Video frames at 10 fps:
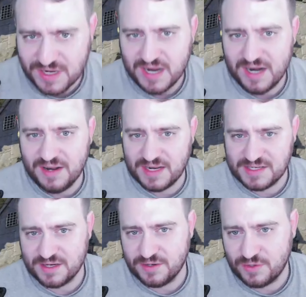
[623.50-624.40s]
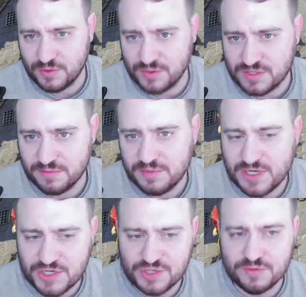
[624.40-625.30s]
this can cause some
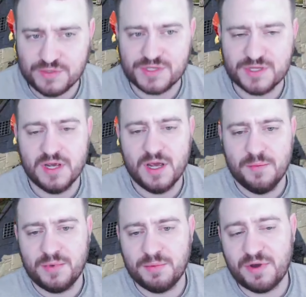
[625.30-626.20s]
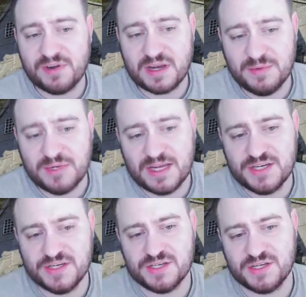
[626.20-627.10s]
issues. But my
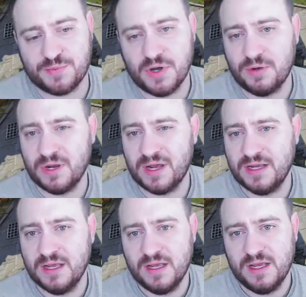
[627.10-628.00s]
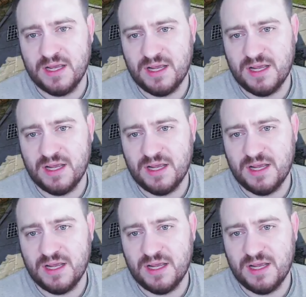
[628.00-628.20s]
recommendations as well, like if